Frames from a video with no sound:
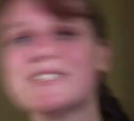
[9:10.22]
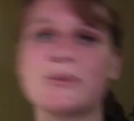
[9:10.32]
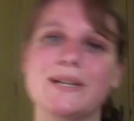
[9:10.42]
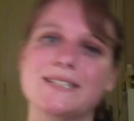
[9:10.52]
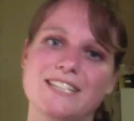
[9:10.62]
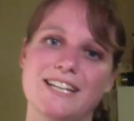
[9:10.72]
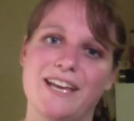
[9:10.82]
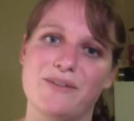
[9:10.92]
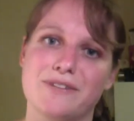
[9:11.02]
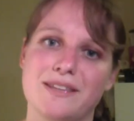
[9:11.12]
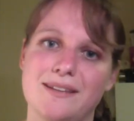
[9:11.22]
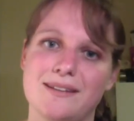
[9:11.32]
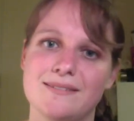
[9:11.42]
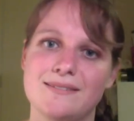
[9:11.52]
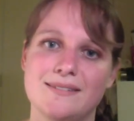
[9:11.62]
questioning
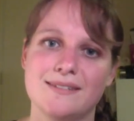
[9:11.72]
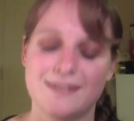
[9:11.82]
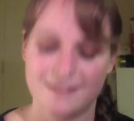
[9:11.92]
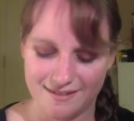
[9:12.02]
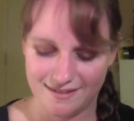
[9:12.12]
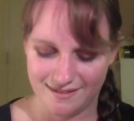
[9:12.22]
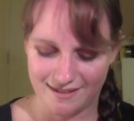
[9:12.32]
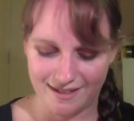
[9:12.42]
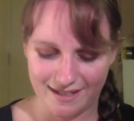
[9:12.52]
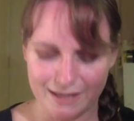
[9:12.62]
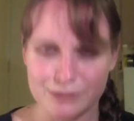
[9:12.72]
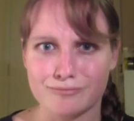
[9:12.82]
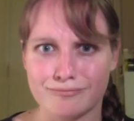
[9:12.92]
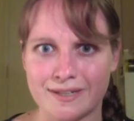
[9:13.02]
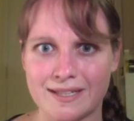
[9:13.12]
everything. It's
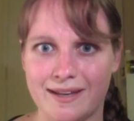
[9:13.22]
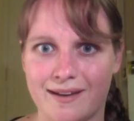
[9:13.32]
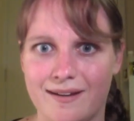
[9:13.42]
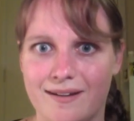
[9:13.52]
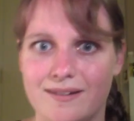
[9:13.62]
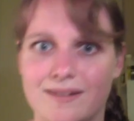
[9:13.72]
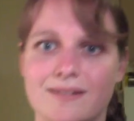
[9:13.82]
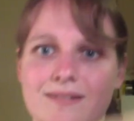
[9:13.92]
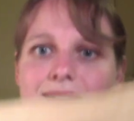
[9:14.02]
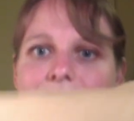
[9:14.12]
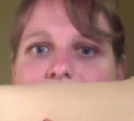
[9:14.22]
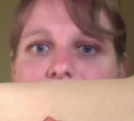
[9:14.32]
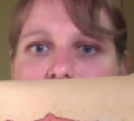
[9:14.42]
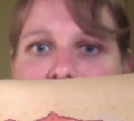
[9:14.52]
really hard doing